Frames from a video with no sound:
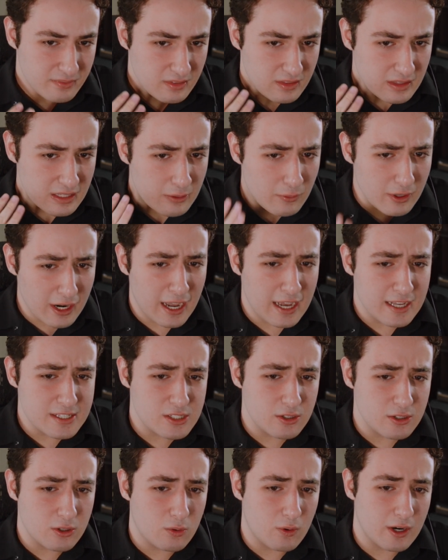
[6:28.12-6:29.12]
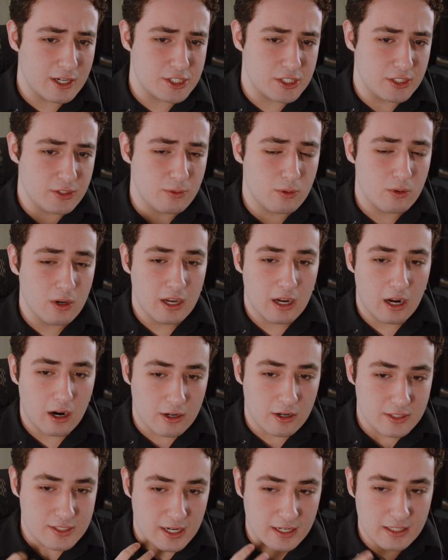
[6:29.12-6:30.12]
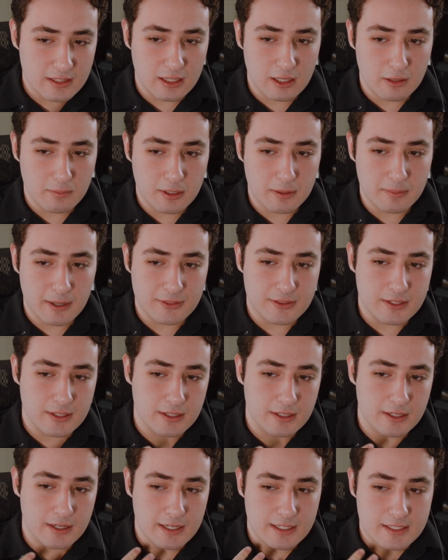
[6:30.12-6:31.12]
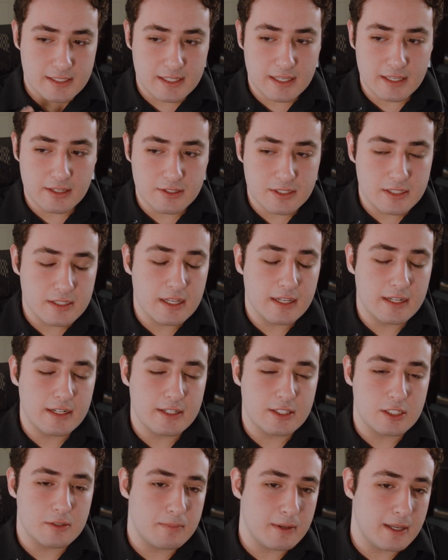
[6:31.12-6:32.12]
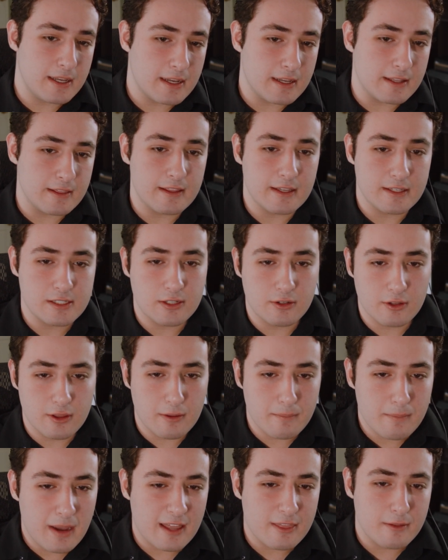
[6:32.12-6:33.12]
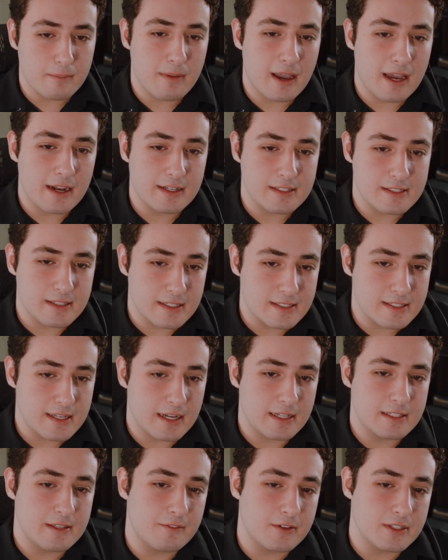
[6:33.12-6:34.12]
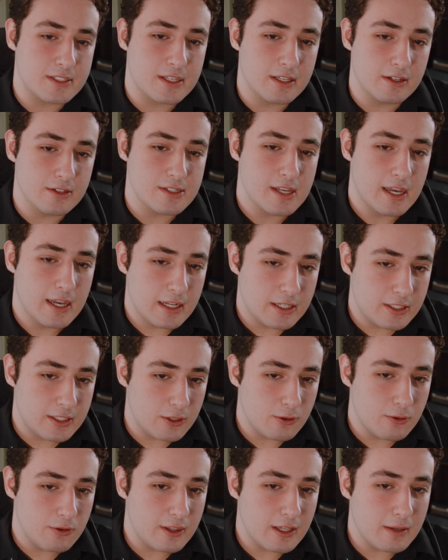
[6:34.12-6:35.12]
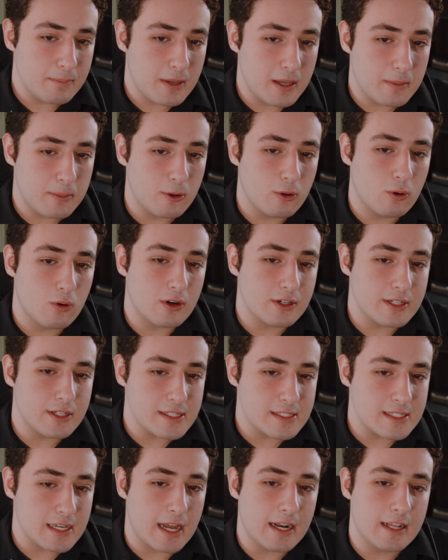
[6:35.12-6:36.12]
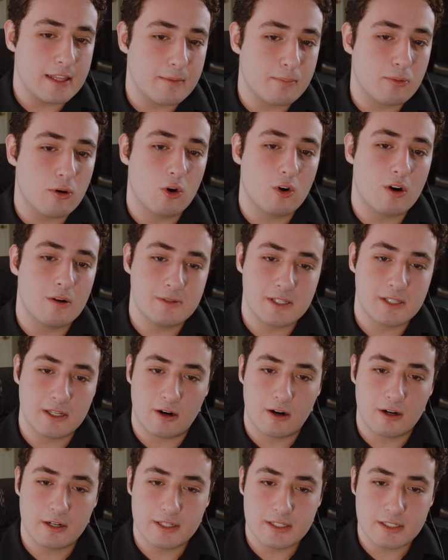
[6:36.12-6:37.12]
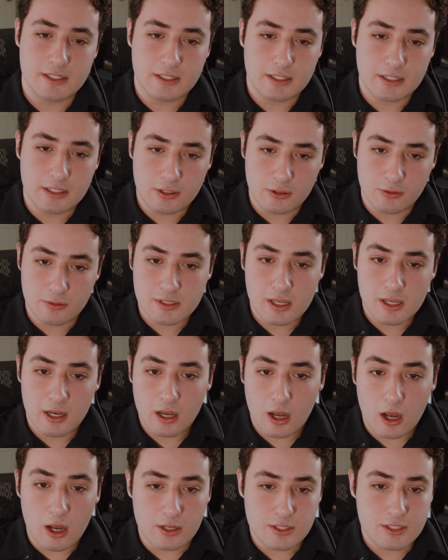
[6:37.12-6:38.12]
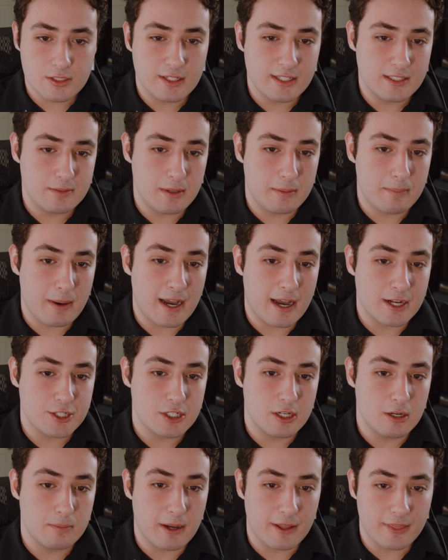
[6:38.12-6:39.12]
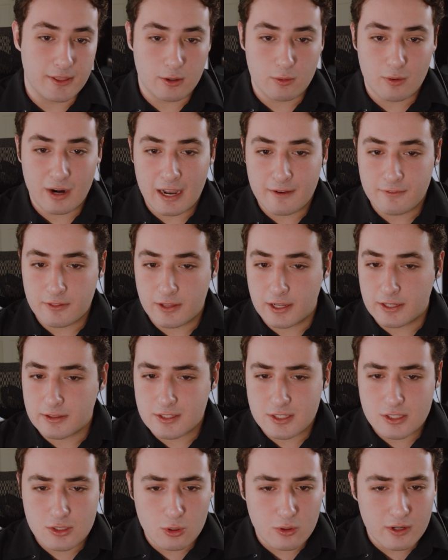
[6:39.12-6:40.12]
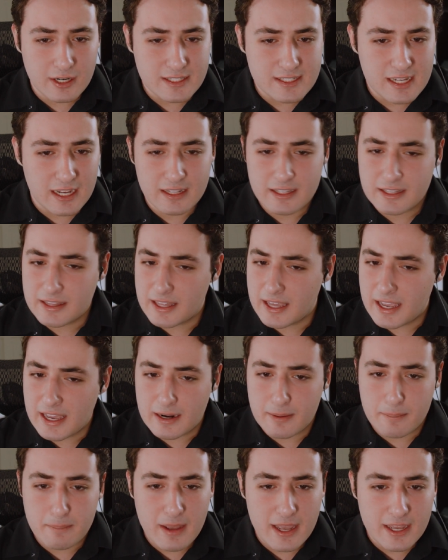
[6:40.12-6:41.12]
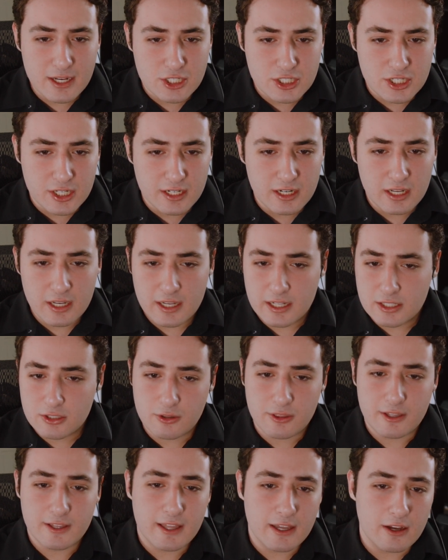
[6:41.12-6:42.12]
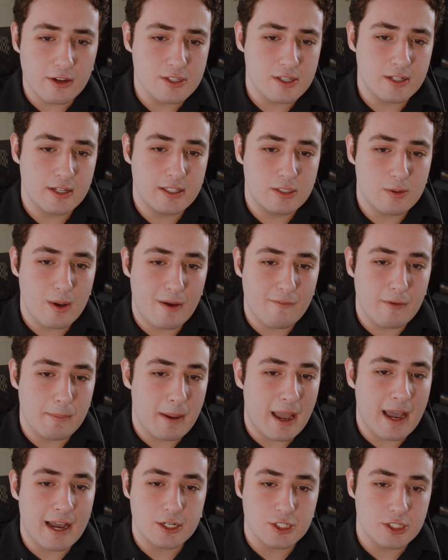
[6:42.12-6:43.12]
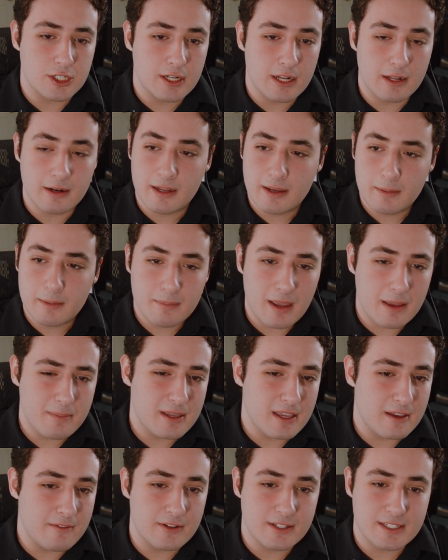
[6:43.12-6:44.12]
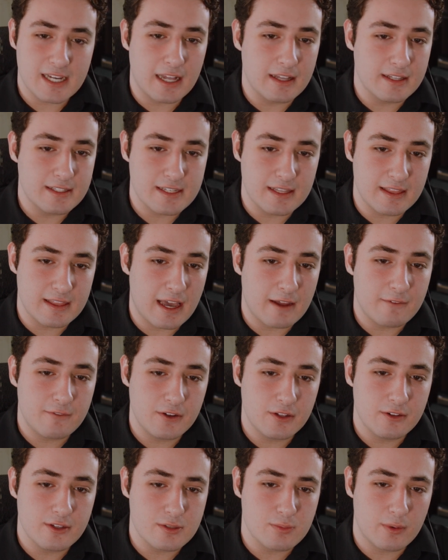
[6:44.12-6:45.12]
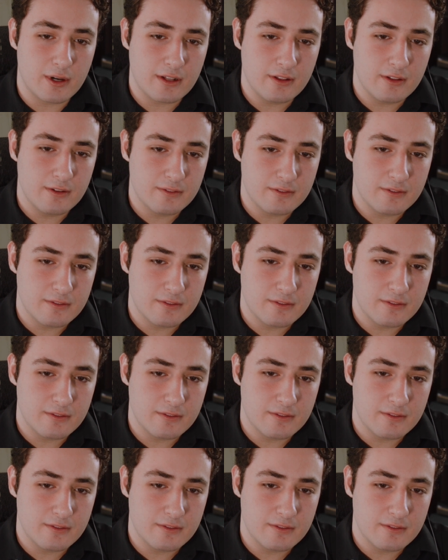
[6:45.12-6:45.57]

I want to ask you a question. You are talking a little bit about the skills needed to be in this, you know, the mathematics and the scientific skills. Do you think people who are designing the programs that artists use also need to be passionate about the craft, like the storytelling, the animation? Do you think they also need to have a passion and maybe even talents in that field as well?